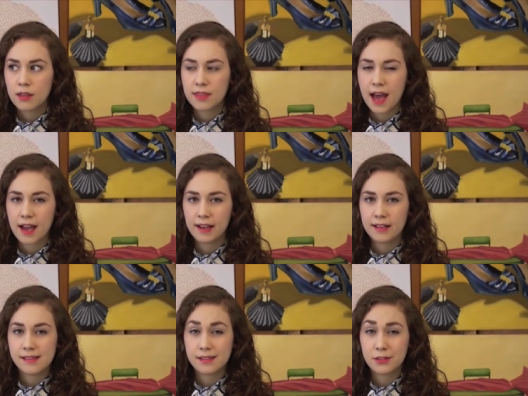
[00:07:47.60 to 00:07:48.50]
that
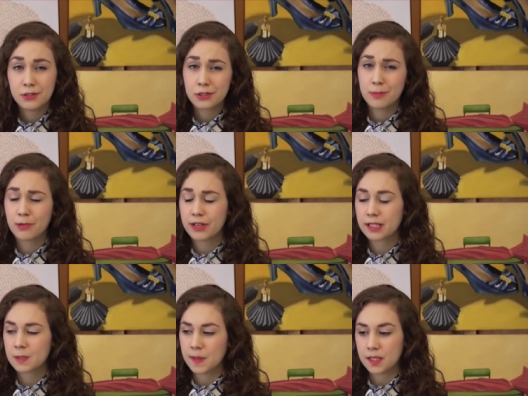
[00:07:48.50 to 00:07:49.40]
is usually pretty
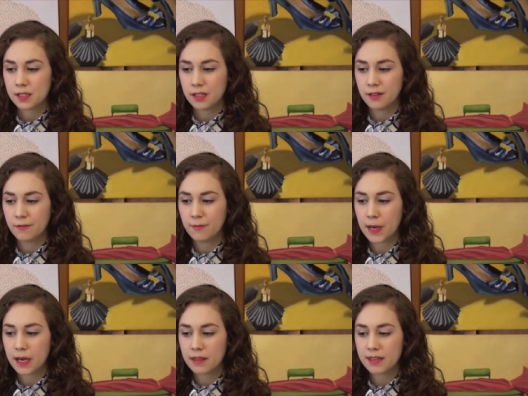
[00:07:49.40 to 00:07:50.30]
expensive,
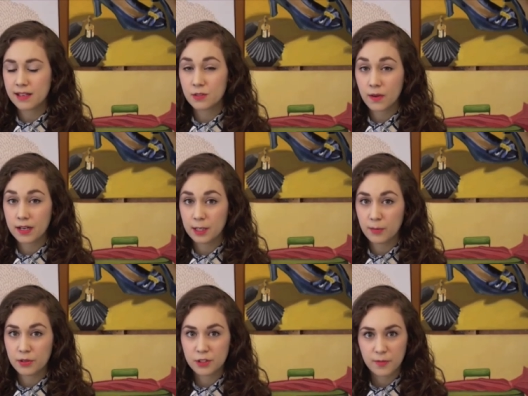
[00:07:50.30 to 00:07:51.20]
but that's where I did
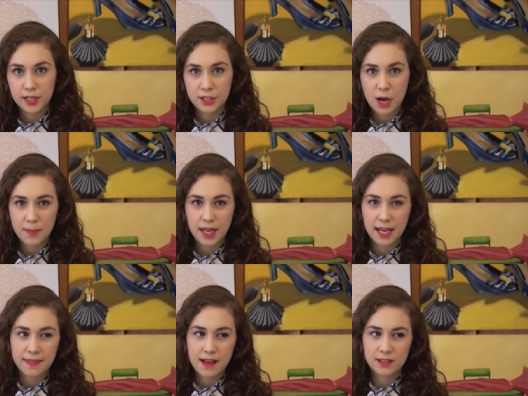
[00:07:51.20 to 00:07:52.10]
most of my
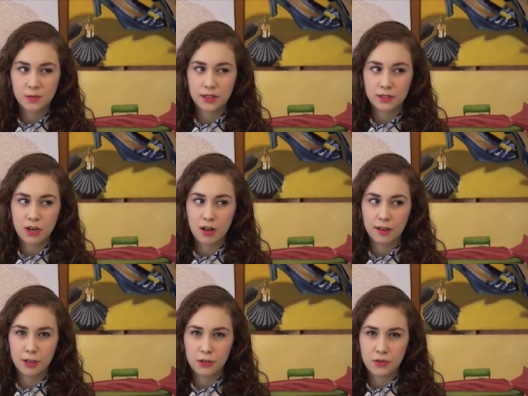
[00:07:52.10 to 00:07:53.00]
shopping, and that's what it's called
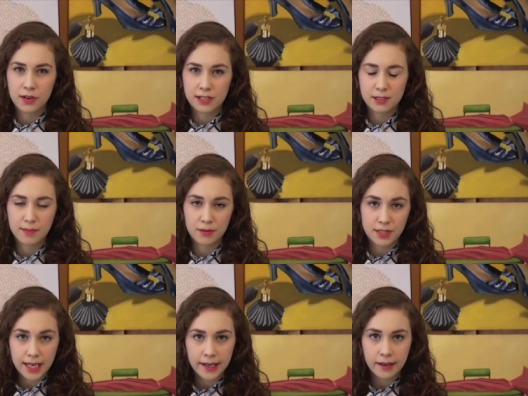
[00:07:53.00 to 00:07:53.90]
in New York. It's a
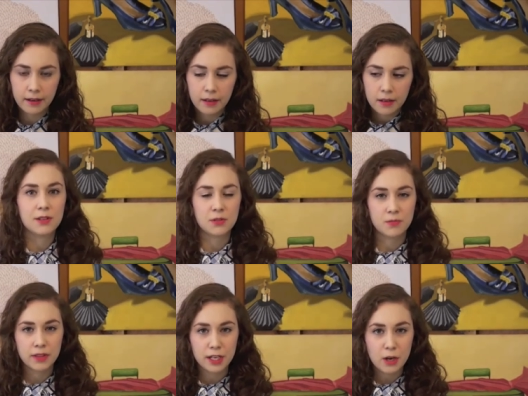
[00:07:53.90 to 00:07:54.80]
bodega. There's
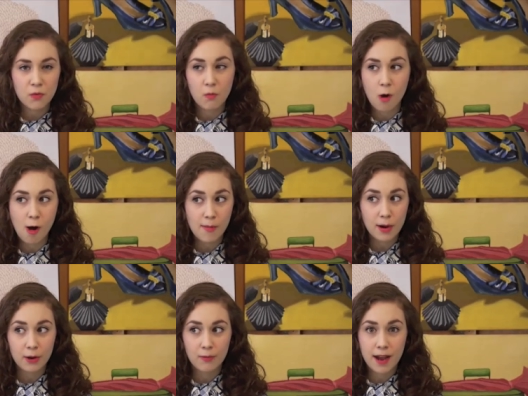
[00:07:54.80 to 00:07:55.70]
really no
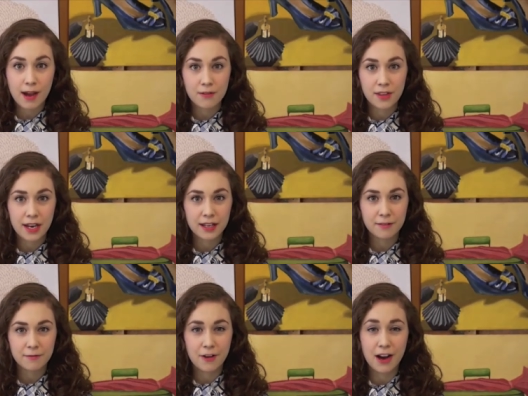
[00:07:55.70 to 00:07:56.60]
Walmart around that I could
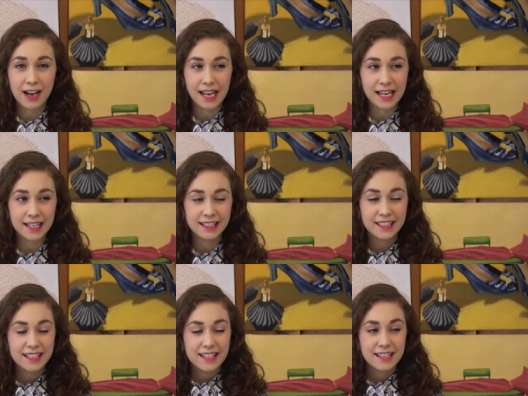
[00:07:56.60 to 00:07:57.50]
find.
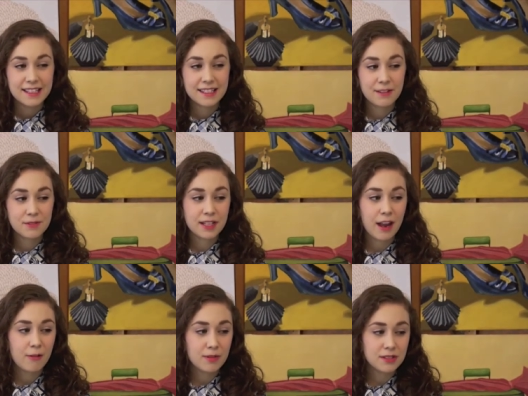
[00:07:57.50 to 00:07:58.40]
It was
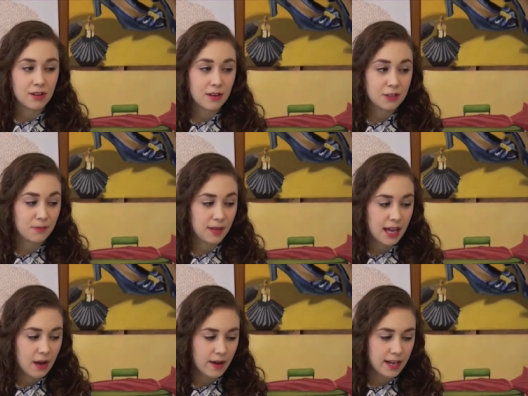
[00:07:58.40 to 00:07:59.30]
kind of bizarre to me
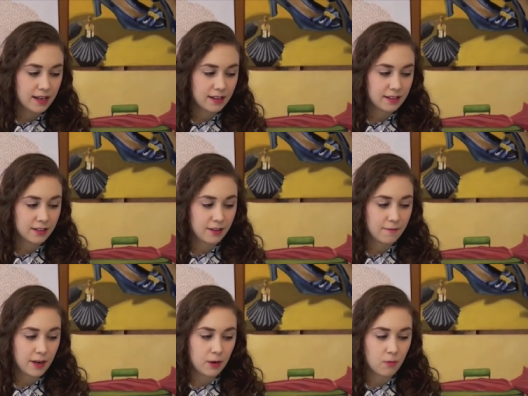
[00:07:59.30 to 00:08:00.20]
how I couldn't find a